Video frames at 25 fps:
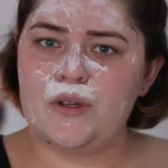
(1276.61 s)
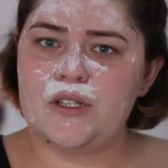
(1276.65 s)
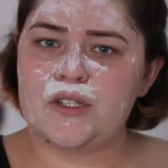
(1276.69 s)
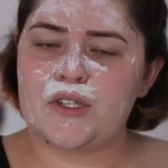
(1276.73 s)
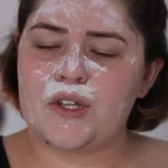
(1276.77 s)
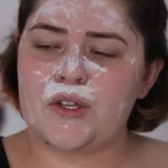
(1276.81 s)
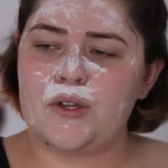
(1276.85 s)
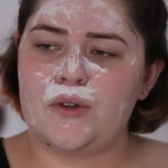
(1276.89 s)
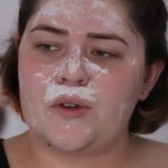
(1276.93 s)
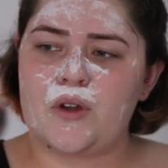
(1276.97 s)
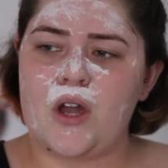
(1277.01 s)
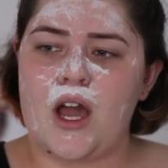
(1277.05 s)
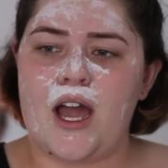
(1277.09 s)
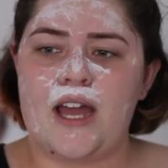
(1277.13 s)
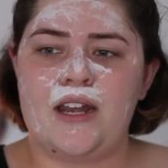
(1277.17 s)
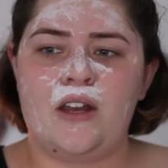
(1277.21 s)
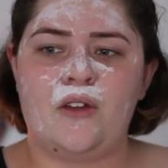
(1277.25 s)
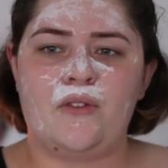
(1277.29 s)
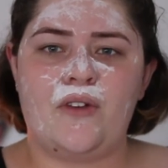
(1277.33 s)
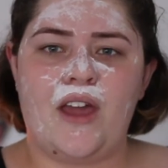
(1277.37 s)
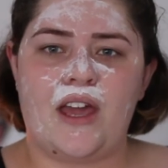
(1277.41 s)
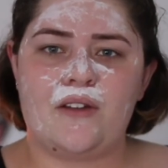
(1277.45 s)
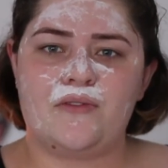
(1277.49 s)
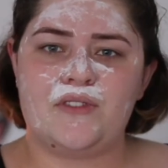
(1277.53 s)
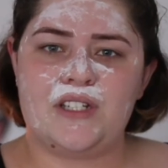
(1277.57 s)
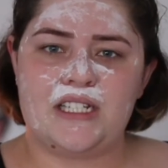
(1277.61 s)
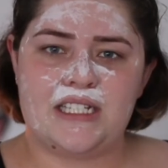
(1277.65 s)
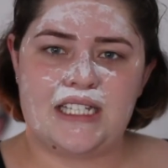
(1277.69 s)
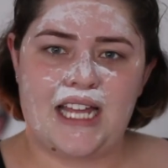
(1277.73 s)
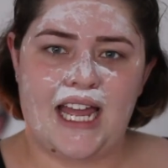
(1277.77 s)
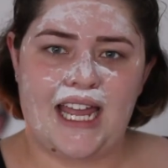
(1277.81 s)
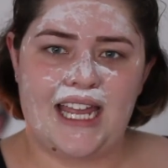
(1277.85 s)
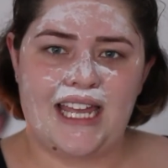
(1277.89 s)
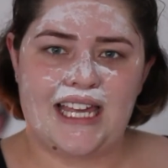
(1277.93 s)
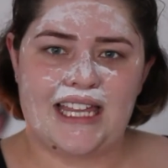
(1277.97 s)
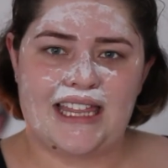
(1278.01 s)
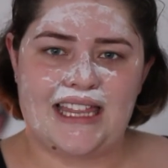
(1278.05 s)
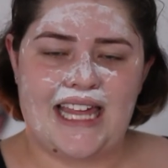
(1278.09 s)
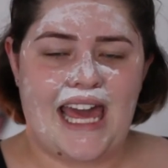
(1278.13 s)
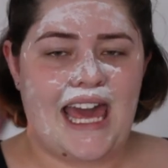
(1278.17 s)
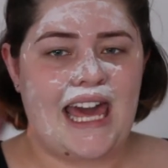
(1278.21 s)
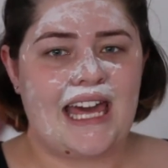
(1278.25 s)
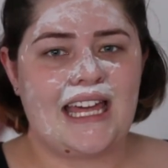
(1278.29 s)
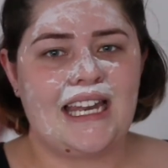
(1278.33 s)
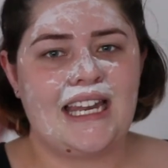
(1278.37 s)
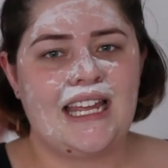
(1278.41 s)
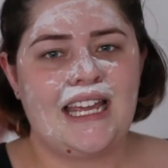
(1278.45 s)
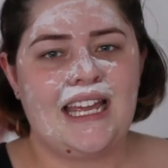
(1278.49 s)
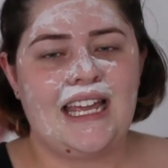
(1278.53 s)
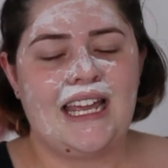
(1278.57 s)
And so you kind of have to take
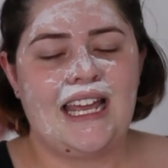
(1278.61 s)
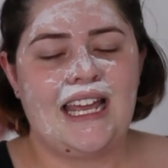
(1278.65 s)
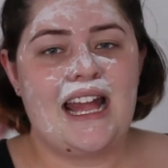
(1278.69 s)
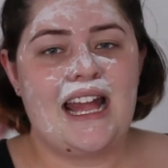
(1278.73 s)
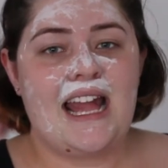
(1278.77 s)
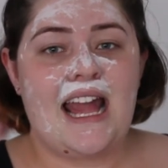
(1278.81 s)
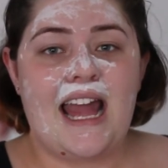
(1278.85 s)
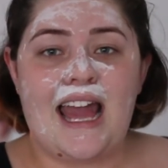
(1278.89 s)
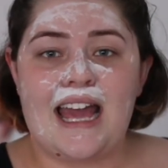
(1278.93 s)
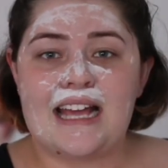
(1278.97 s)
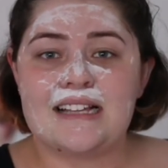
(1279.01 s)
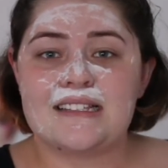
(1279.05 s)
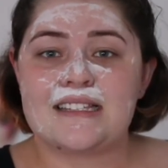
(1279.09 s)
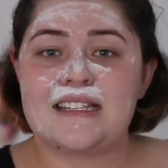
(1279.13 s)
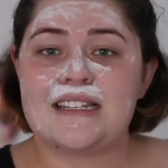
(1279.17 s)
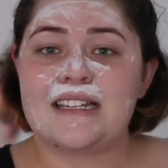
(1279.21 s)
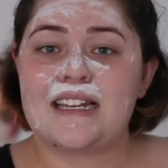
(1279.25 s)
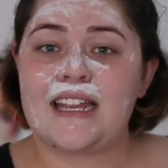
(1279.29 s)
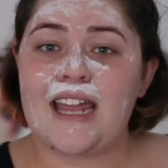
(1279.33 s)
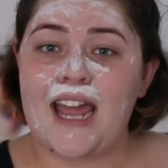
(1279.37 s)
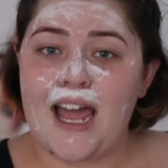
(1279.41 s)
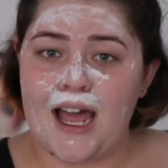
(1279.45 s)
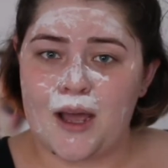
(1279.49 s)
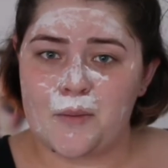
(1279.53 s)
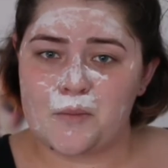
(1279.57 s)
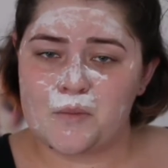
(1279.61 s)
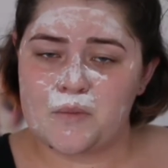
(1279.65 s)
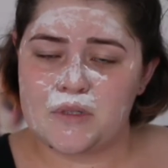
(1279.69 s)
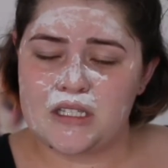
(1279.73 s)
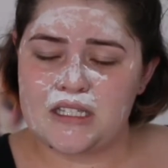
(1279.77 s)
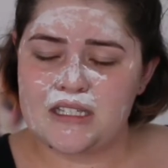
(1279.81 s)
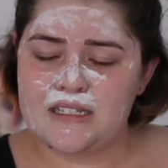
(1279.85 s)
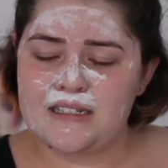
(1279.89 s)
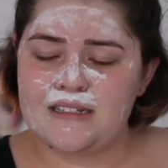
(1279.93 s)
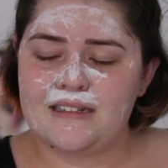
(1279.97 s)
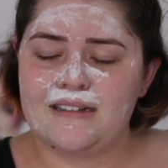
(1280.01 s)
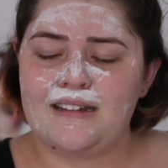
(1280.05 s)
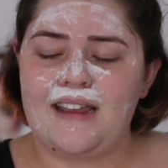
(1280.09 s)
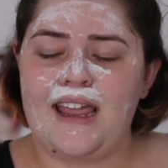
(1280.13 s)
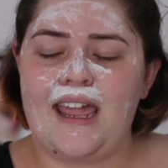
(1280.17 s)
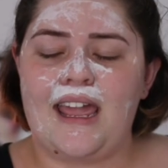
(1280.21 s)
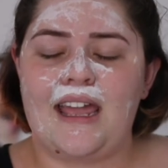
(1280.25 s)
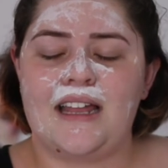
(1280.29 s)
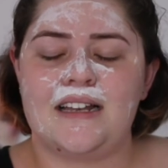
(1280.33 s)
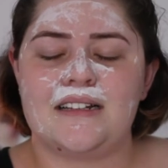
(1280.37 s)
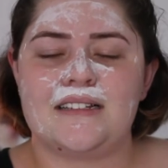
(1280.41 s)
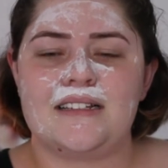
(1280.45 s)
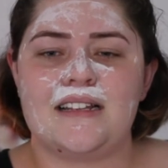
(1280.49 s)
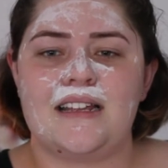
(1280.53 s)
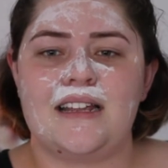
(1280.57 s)
that as it comes
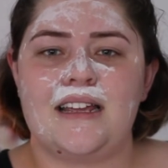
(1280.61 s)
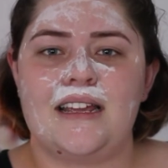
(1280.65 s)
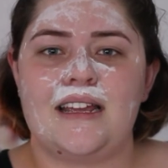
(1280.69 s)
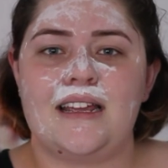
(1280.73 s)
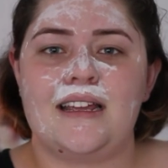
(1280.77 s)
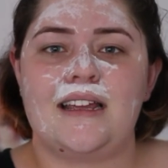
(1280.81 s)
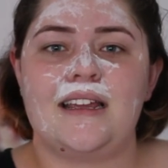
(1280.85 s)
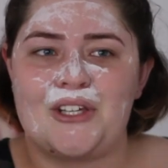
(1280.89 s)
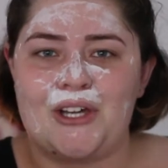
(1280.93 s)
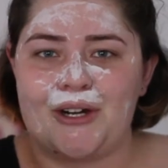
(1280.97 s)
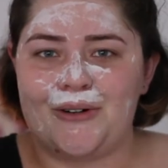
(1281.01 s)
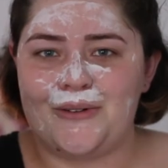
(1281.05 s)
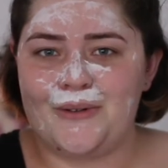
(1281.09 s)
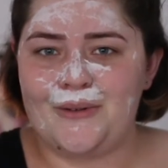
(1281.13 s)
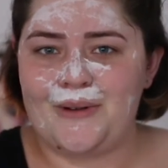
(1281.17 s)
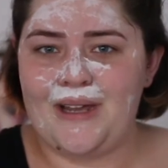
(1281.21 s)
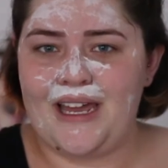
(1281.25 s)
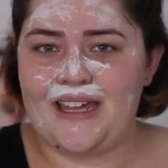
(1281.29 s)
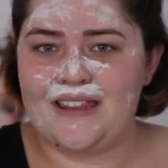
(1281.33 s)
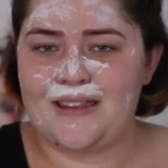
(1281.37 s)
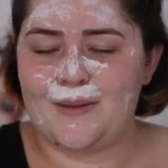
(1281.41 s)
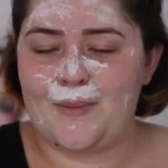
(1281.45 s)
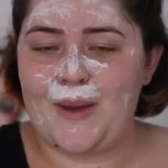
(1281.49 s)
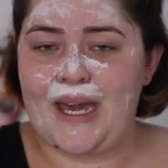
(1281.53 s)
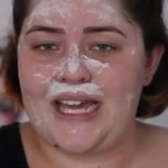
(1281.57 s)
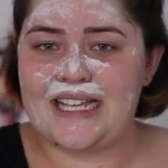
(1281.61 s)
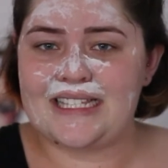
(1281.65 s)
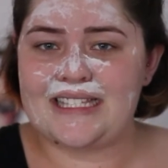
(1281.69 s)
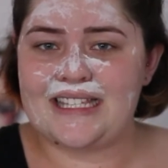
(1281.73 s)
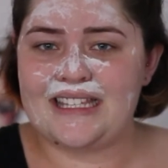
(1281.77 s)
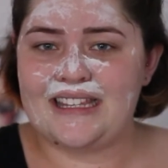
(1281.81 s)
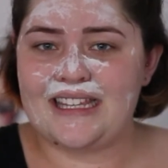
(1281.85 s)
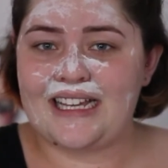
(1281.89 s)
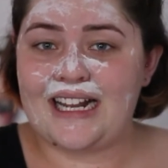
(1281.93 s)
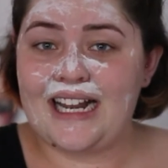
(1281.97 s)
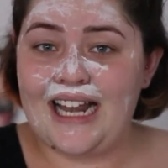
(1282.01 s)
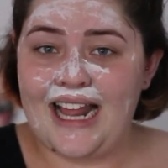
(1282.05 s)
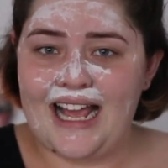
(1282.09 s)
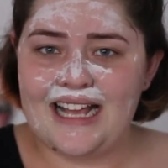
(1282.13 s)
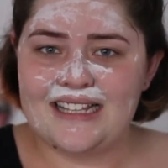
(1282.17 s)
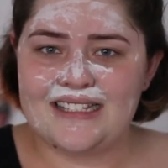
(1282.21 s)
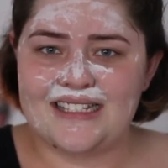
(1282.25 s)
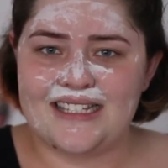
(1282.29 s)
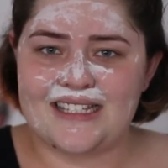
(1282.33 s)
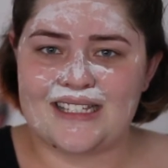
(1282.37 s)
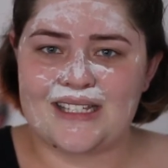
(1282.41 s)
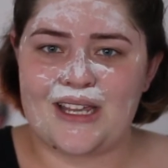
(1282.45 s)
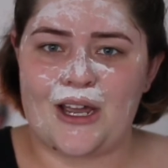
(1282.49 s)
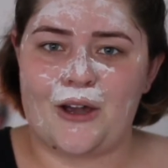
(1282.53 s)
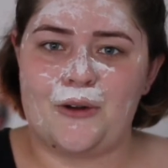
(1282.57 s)
and go at the pace that the
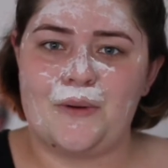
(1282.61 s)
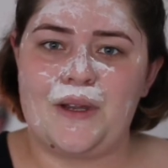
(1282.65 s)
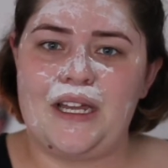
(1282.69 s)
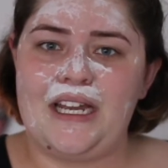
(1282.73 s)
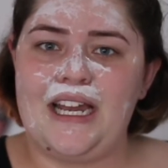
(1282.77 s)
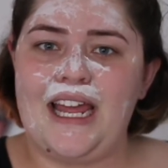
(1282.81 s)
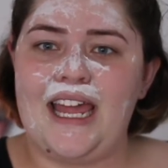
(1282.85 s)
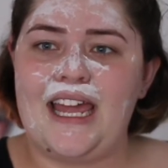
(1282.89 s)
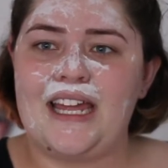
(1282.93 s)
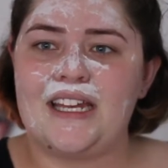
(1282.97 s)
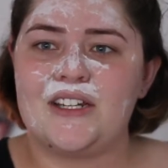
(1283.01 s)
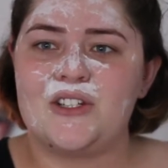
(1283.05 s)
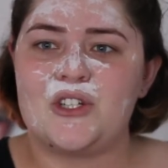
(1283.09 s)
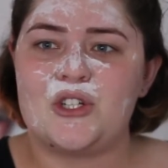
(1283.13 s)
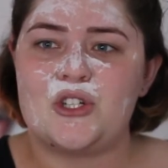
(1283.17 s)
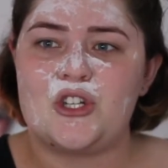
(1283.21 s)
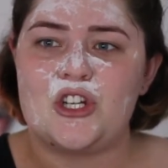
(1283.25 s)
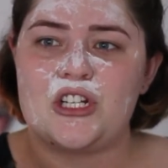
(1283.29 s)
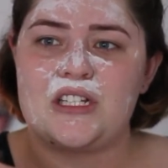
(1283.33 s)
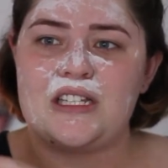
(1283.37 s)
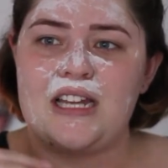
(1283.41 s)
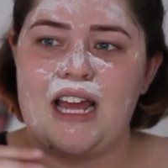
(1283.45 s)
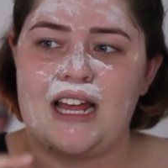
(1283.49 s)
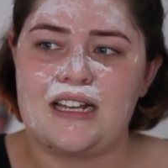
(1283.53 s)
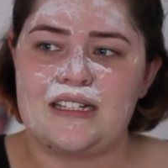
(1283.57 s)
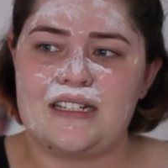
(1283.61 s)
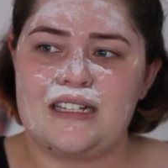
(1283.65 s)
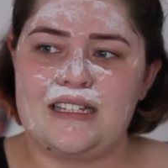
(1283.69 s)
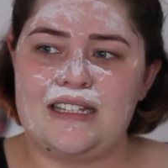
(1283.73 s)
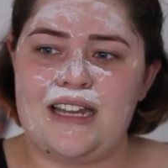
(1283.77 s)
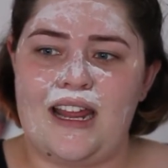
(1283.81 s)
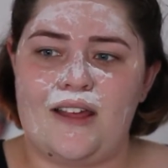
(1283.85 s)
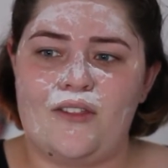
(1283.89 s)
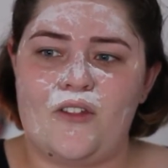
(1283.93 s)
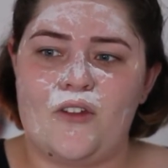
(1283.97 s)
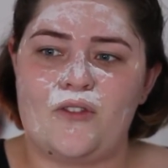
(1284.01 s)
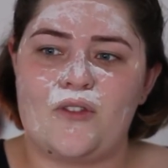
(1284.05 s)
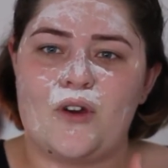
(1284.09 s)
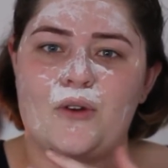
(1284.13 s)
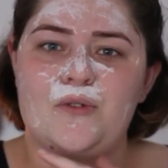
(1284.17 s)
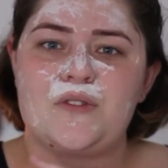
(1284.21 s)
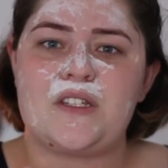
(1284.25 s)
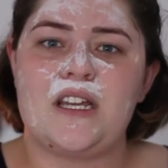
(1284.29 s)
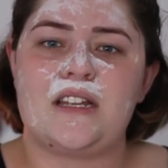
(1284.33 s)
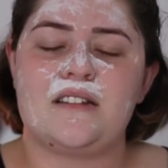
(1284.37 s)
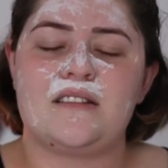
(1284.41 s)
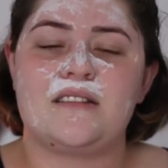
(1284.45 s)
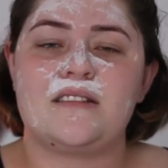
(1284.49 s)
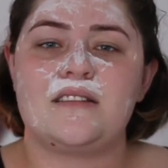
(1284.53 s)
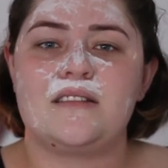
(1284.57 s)
class is going, and just understand that
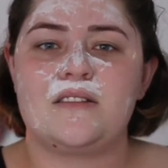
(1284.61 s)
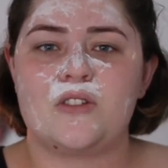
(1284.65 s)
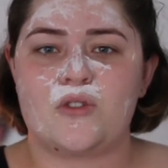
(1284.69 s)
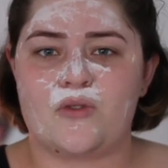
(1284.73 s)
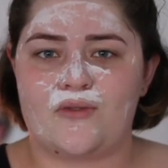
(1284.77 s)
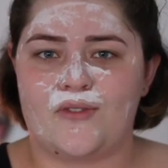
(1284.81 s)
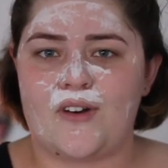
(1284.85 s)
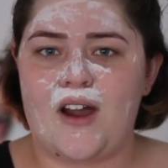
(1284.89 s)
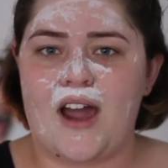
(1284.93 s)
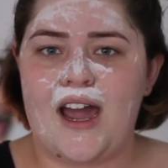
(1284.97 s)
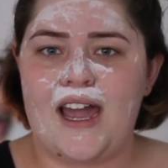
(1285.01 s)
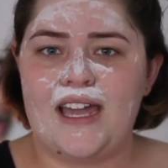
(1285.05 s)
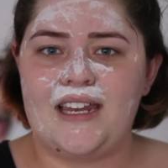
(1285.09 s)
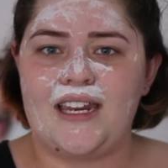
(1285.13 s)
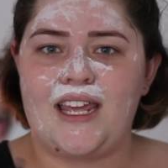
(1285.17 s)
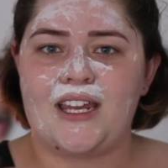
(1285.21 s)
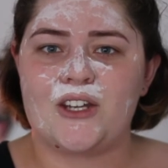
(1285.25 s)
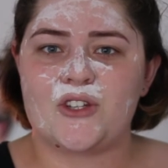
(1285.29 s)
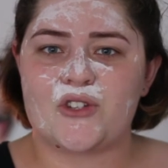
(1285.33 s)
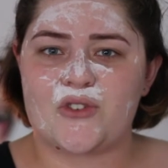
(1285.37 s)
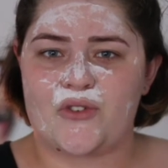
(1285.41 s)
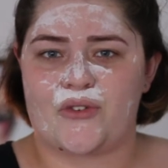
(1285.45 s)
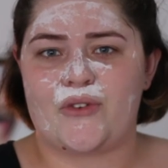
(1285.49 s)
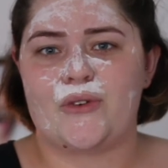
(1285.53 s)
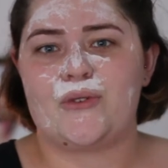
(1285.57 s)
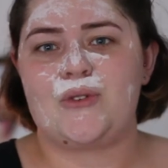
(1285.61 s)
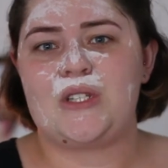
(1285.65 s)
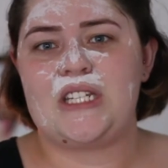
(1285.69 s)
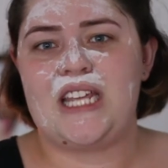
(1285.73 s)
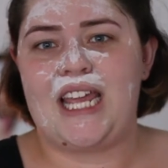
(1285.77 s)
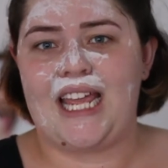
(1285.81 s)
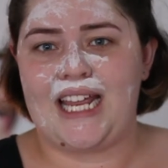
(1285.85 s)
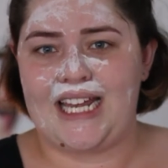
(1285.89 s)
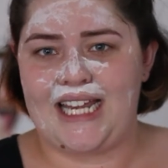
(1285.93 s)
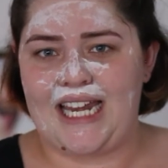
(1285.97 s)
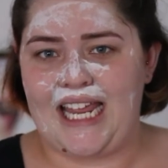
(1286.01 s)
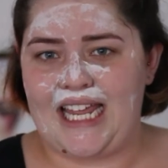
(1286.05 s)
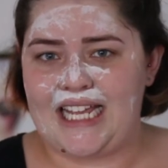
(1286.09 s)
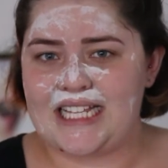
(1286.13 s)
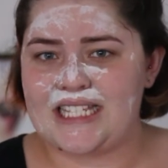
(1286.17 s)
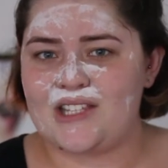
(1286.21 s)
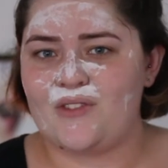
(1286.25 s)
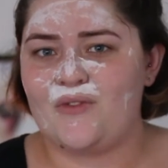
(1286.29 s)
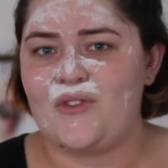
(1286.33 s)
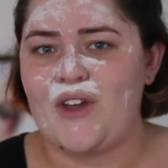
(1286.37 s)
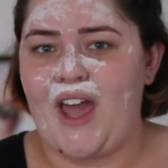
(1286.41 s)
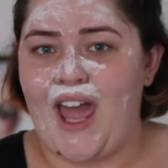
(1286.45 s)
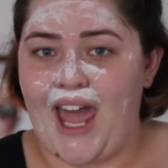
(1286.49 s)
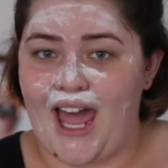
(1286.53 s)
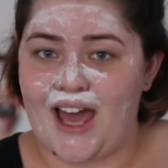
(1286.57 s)
those are tried and true techniques
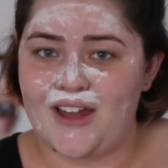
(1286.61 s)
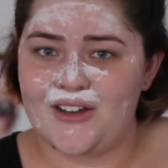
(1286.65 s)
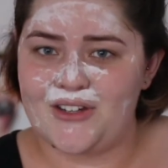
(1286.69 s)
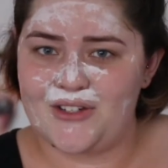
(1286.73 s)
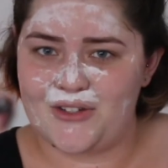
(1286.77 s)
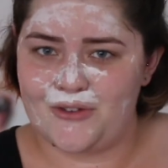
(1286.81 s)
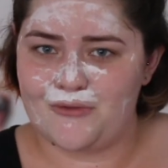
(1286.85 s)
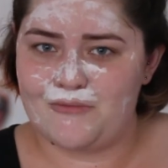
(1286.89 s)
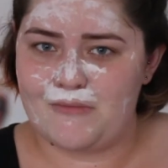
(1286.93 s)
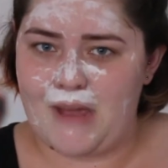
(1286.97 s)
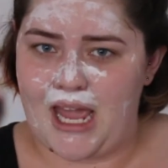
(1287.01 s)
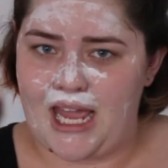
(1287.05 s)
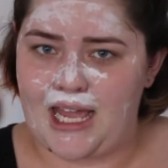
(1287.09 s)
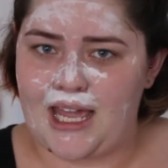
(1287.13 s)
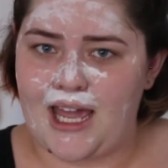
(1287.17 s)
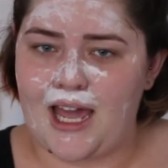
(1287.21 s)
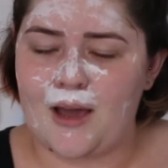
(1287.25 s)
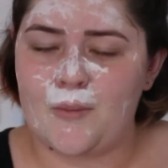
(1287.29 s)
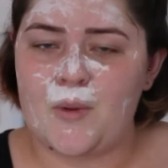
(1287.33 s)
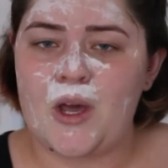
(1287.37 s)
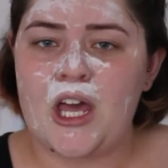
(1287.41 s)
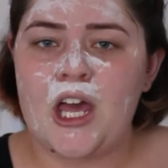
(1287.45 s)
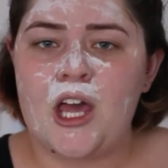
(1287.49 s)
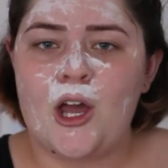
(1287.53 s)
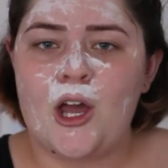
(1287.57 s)
for how to do makeup.